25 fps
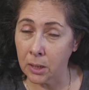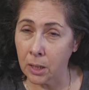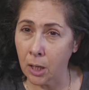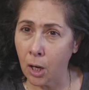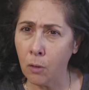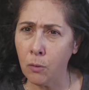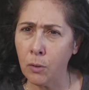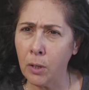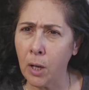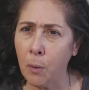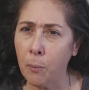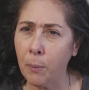
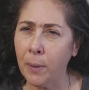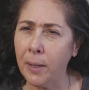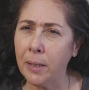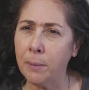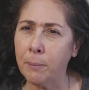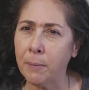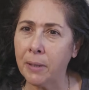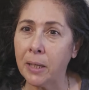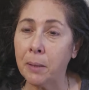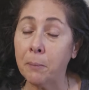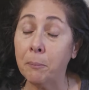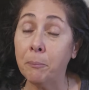Oh, no, wait a
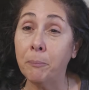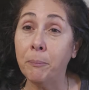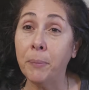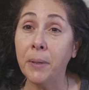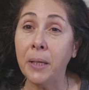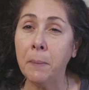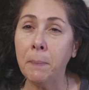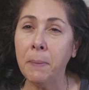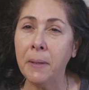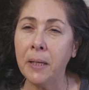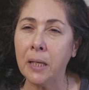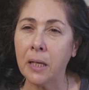minute.
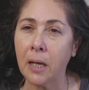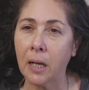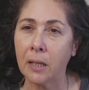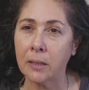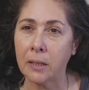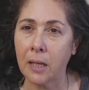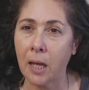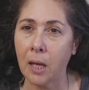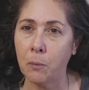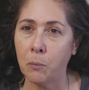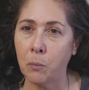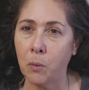BB
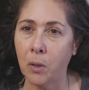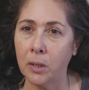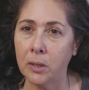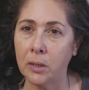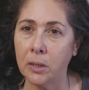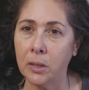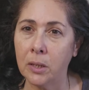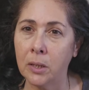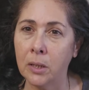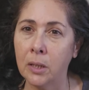got that one.